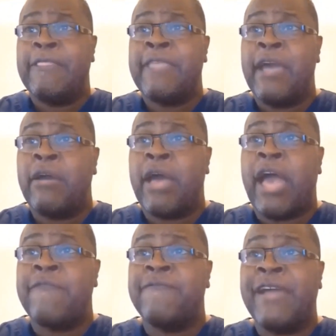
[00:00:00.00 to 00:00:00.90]
Now,
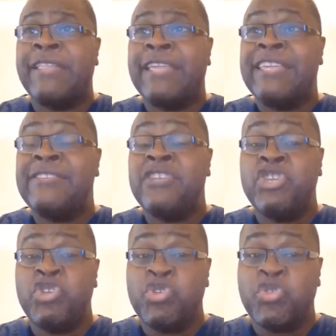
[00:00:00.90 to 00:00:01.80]
I find that
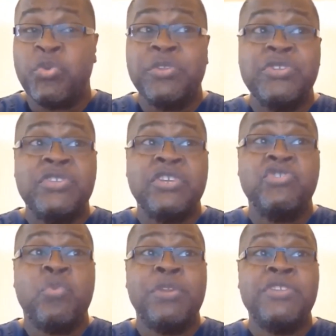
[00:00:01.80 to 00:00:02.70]
Ezekiel 36,
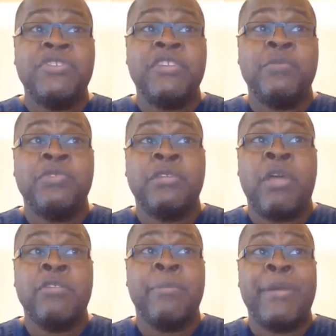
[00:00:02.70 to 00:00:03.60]
26, which I
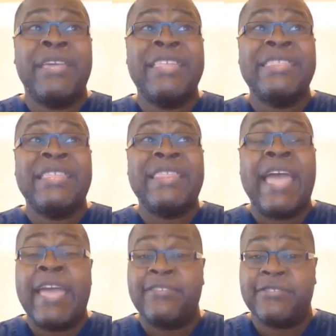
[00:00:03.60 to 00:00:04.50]
talked about in the
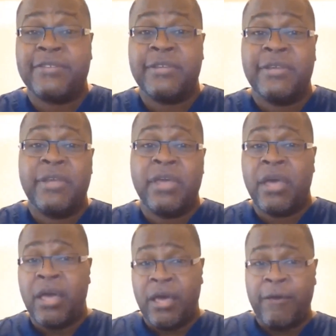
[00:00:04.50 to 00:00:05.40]
last
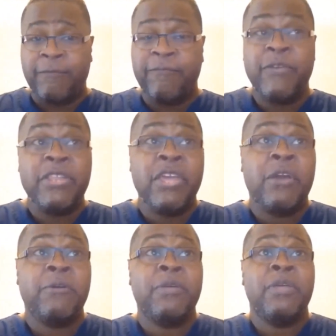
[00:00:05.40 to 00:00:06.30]
um,
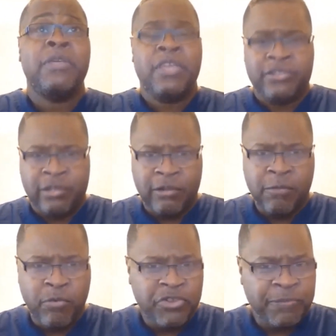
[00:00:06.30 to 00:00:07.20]
video, is a little
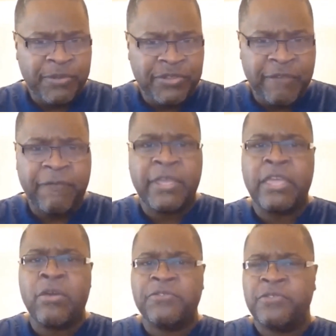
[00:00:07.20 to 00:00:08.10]
more specific
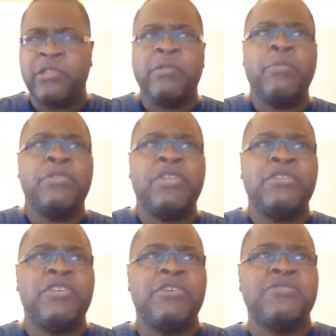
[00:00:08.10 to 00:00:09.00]
and goes into a little more
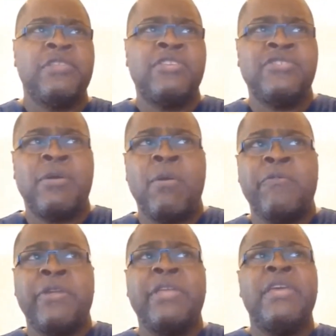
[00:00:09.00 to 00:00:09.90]
detail. So let's go
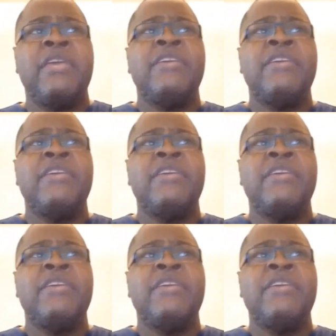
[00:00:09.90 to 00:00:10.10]
over it.